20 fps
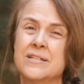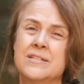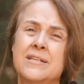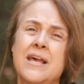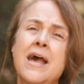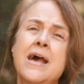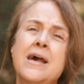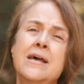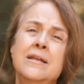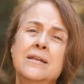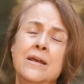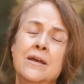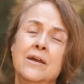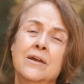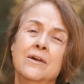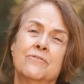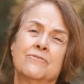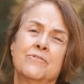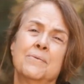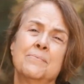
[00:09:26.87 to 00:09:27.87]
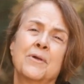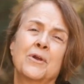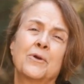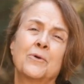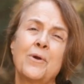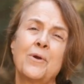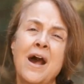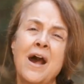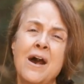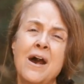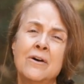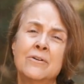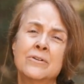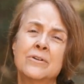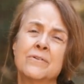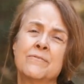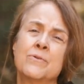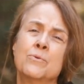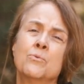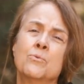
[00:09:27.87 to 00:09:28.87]
its head from the crowd
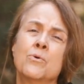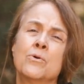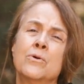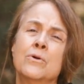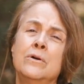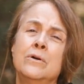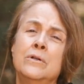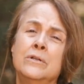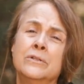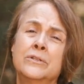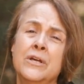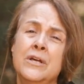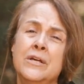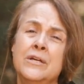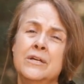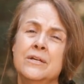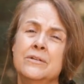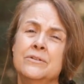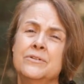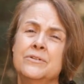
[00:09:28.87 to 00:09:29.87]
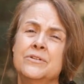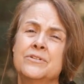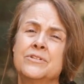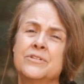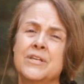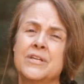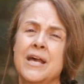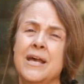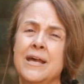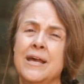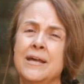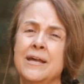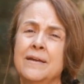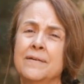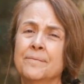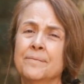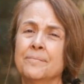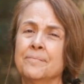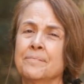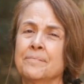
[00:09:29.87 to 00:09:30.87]
of the world to say,
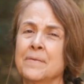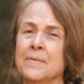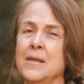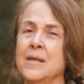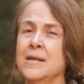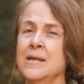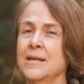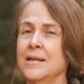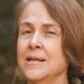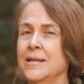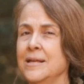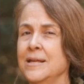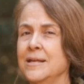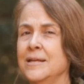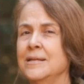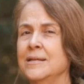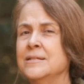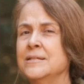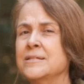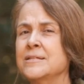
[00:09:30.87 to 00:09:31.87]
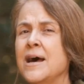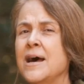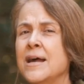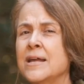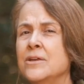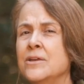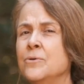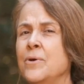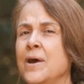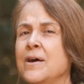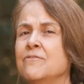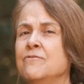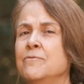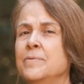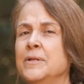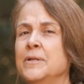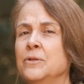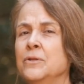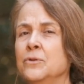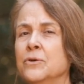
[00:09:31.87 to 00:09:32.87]
"It is I you have
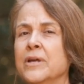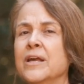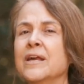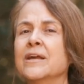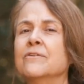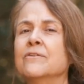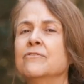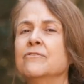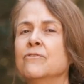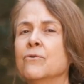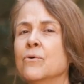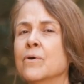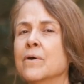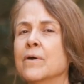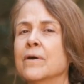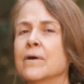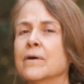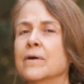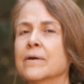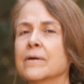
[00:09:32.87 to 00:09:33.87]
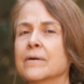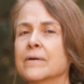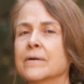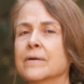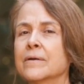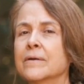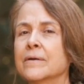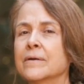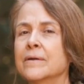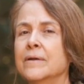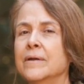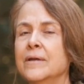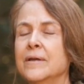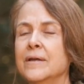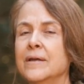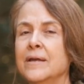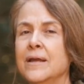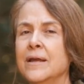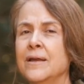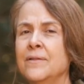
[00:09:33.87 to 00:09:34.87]
been looking for,"
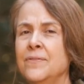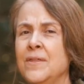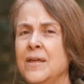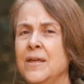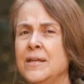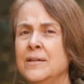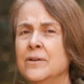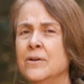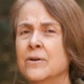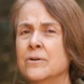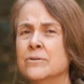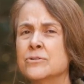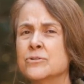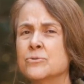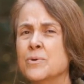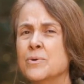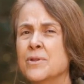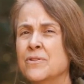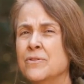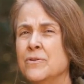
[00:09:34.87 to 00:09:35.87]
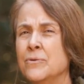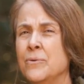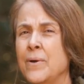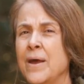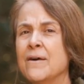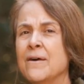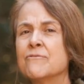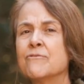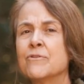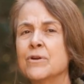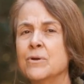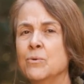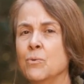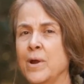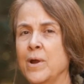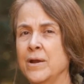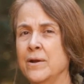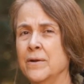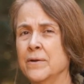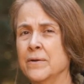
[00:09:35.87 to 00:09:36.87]
and then goes with you
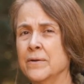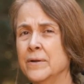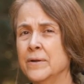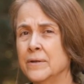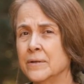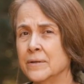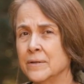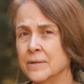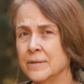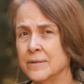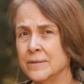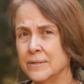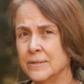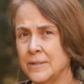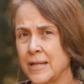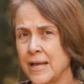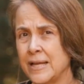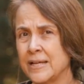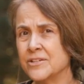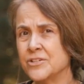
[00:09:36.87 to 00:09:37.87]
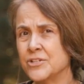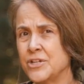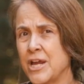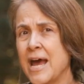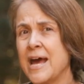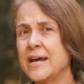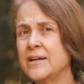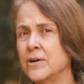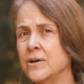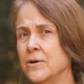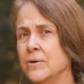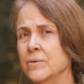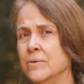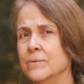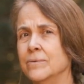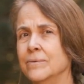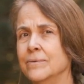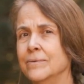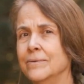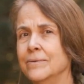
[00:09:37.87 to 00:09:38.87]
everywhere, like a shadow
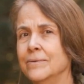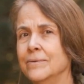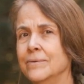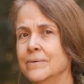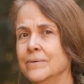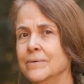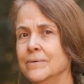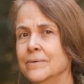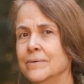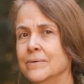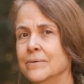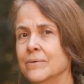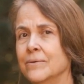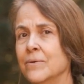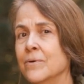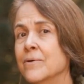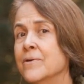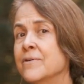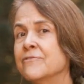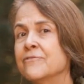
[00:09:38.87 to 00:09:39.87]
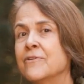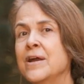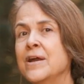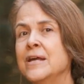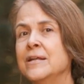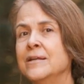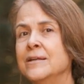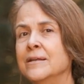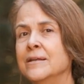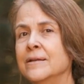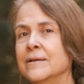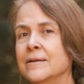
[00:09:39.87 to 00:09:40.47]
or a friend.